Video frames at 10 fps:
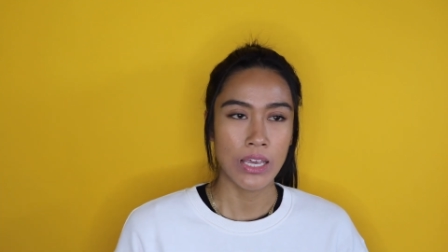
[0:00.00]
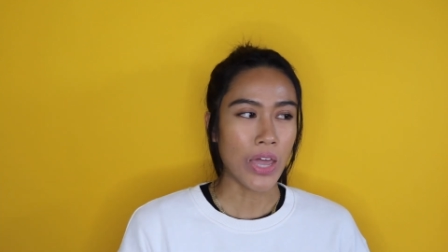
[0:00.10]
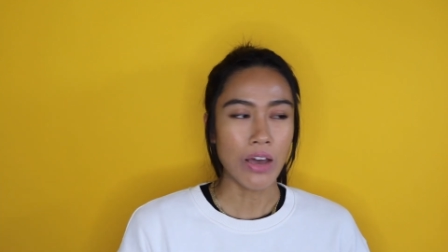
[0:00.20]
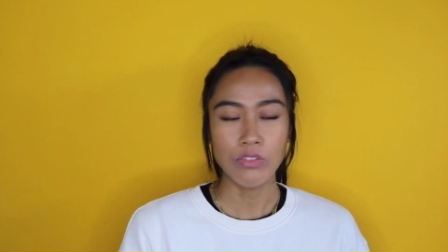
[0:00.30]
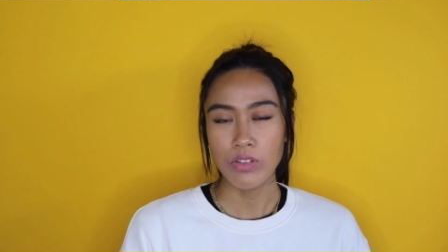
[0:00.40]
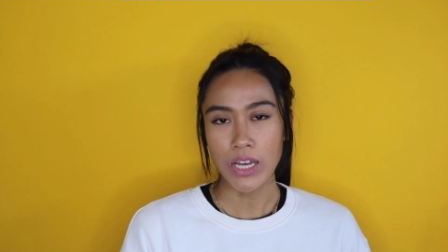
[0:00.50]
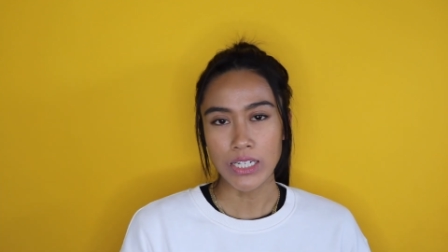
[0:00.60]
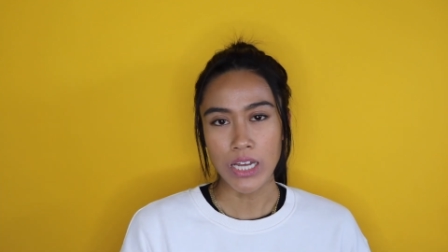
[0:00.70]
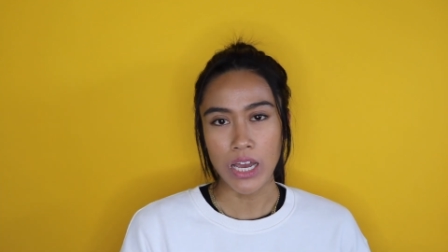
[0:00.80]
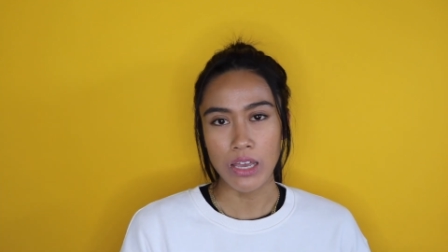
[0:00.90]
After
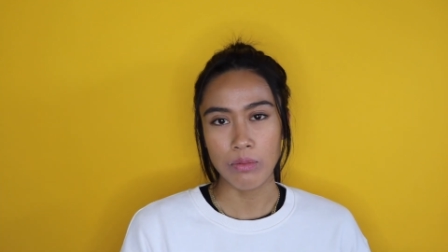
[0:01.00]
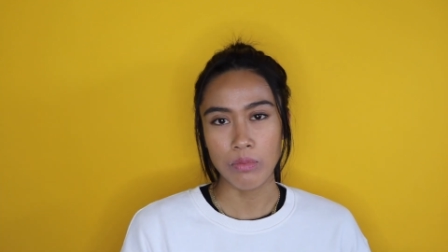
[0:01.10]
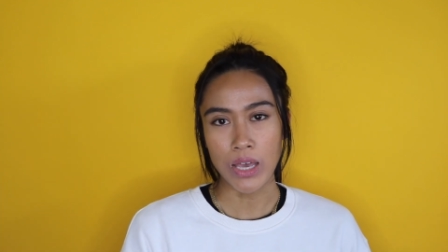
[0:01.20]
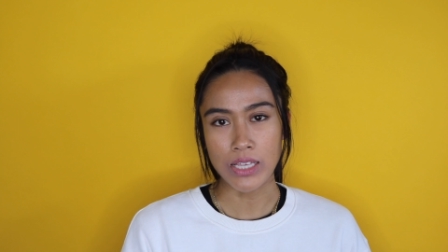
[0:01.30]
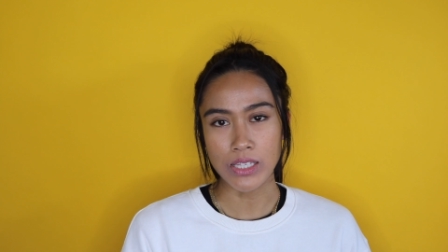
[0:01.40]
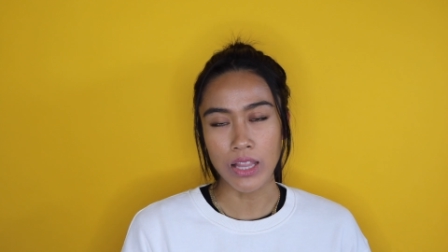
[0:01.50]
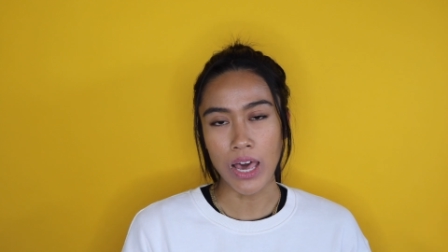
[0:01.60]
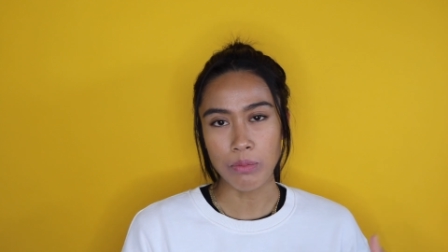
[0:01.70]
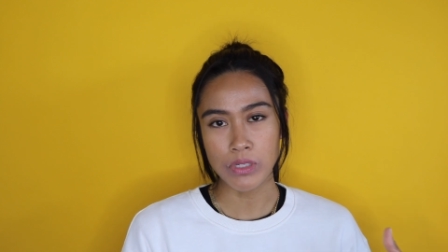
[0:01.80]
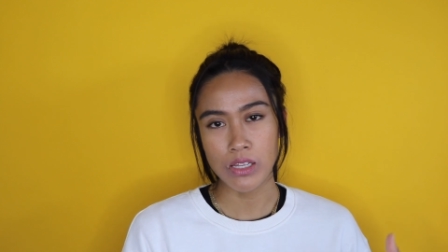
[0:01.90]
that time has
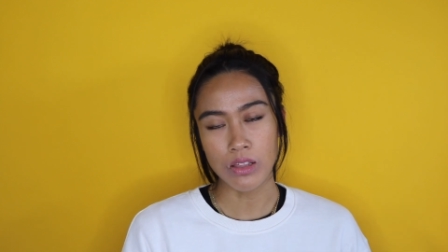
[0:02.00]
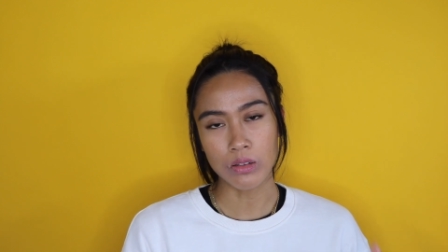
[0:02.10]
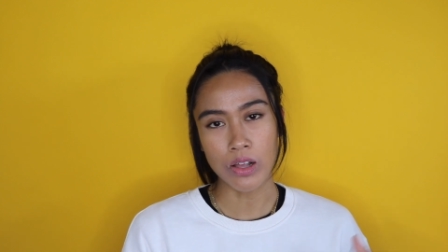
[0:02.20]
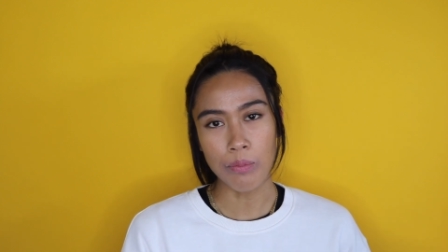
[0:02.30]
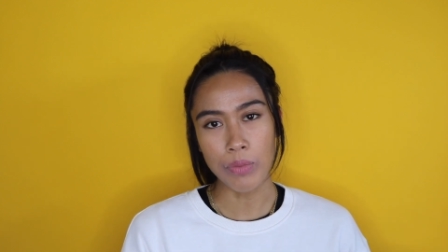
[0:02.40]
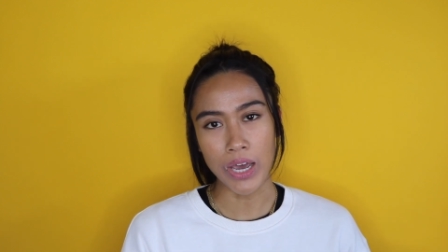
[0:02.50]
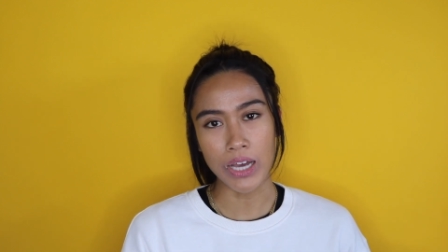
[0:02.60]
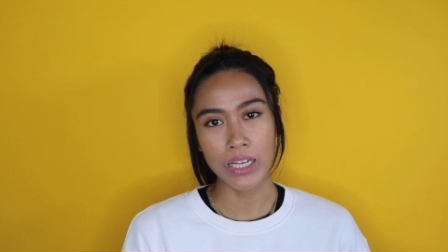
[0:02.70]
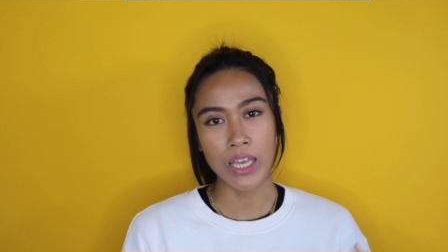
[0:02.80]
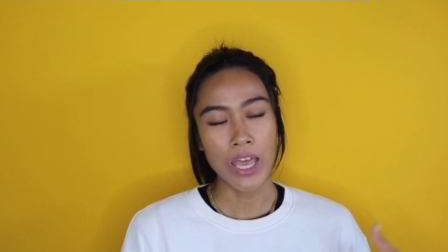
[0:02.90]
elapsed, they'll come
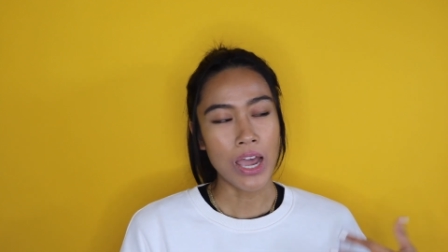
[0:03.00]
back